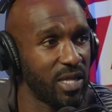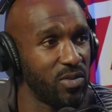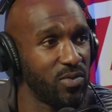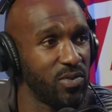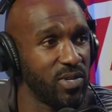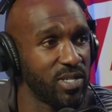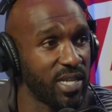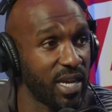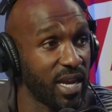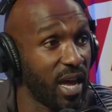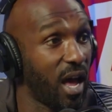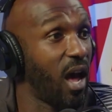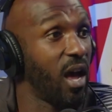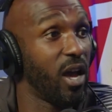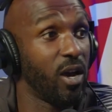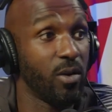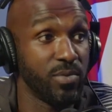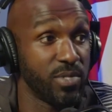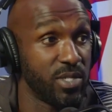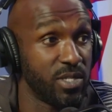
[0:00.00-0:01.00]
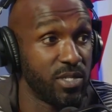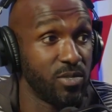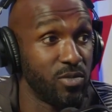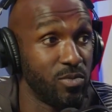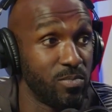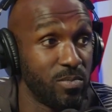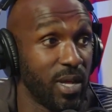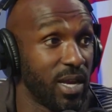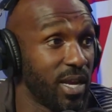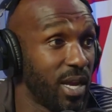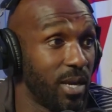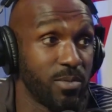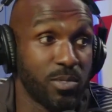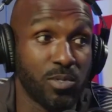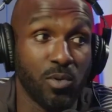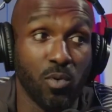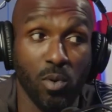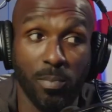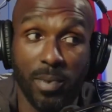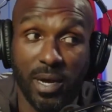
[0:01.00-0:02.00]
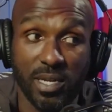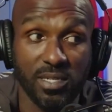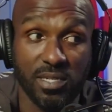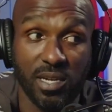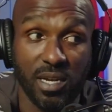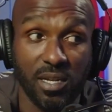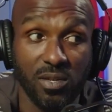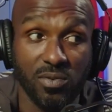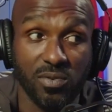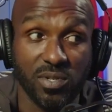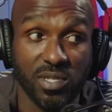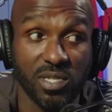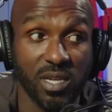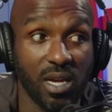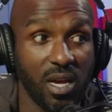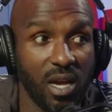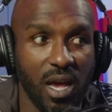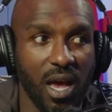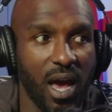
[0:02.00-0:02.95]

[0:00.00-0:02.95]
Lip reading: Louis. Like I always assumed like I was going back to St. Louis.